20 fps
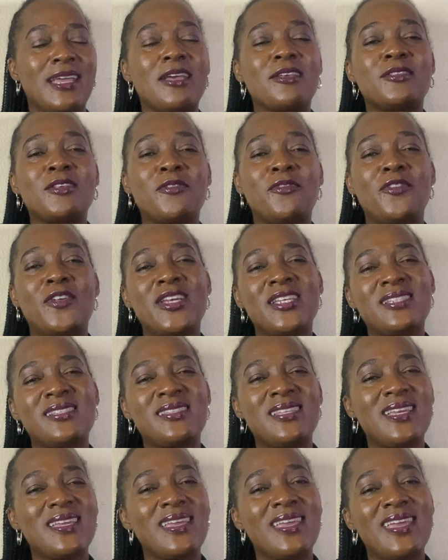The first
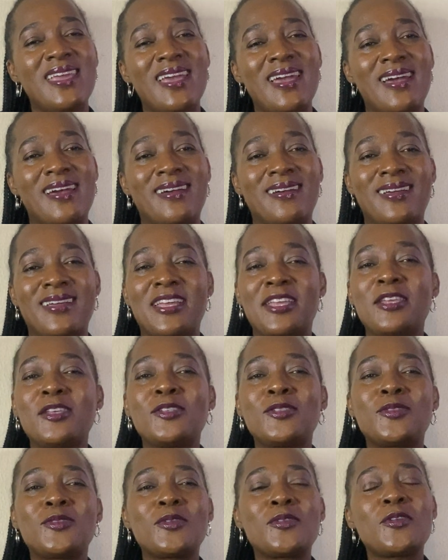thing here
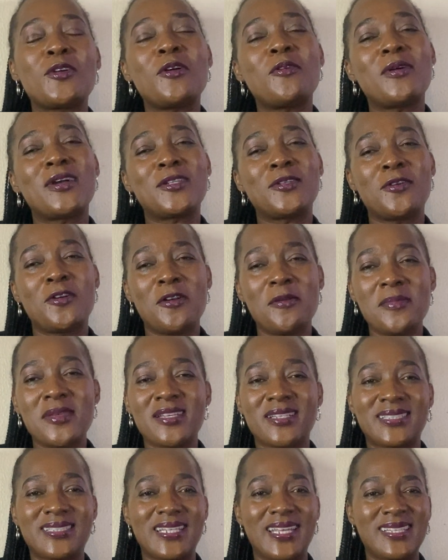is to know what
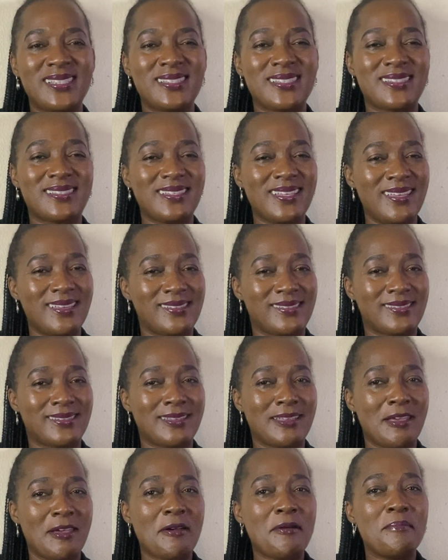homeostasis is.
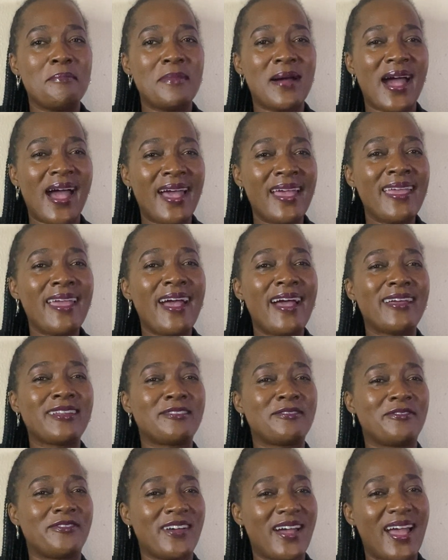My
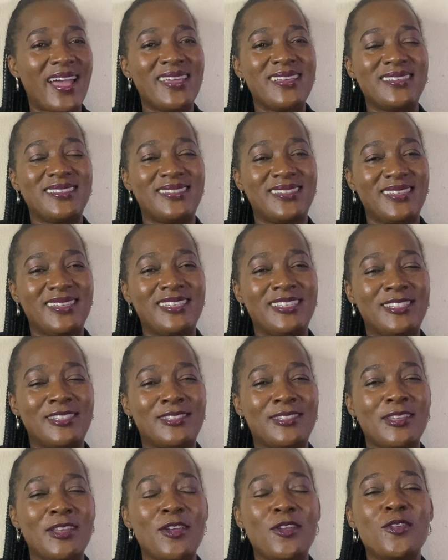advice is
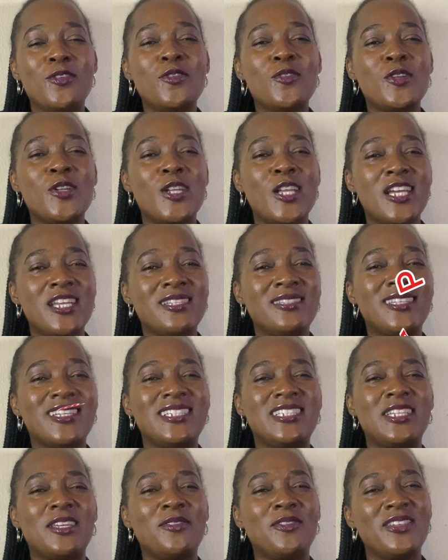you learn the
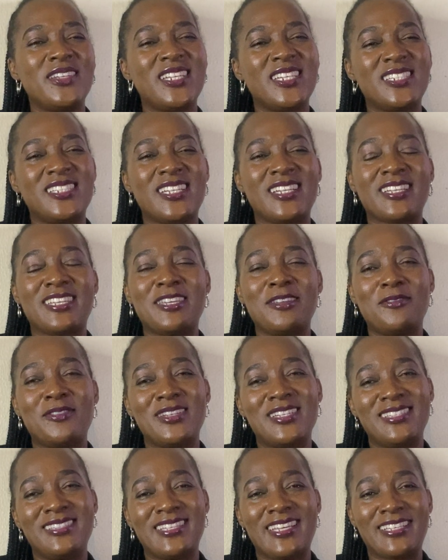definition given
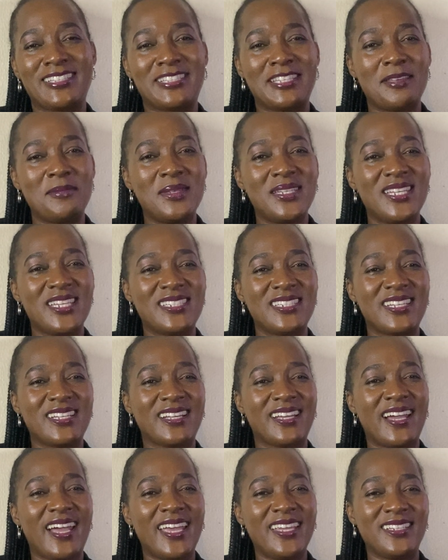in the examination
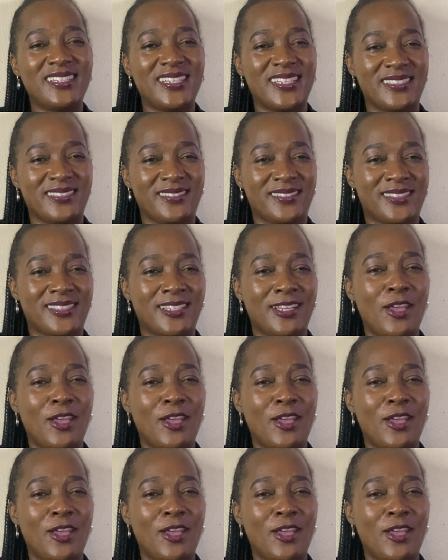guidelines